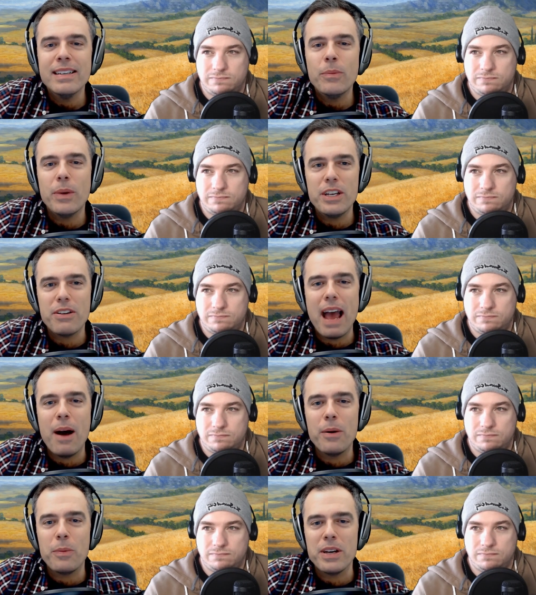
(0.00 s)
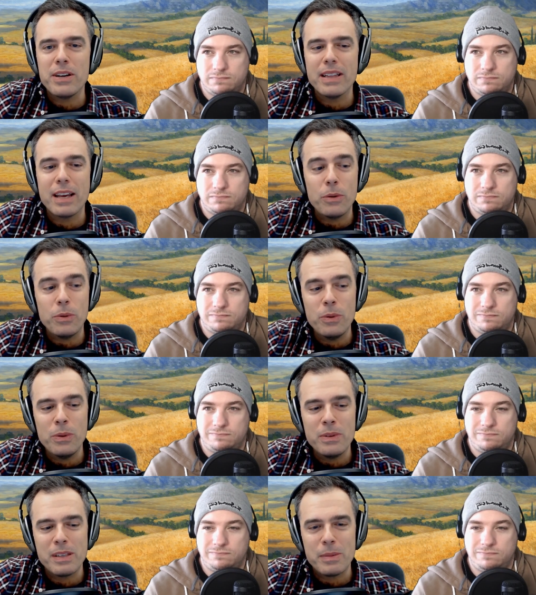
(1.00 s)
Speaker 1: when you're out when you're like ooh
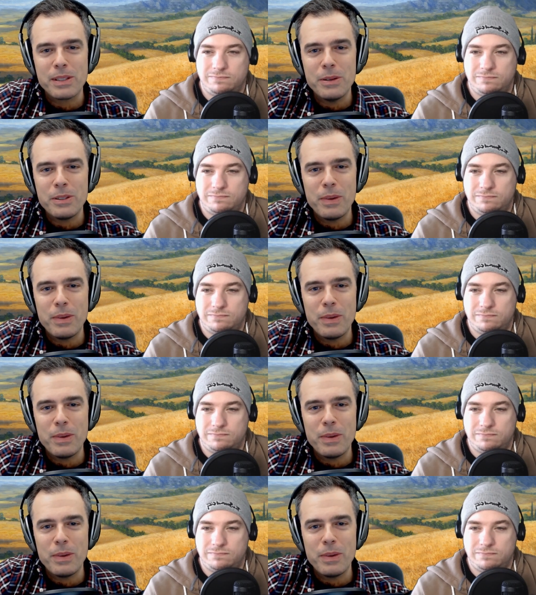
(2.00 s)
someone's close to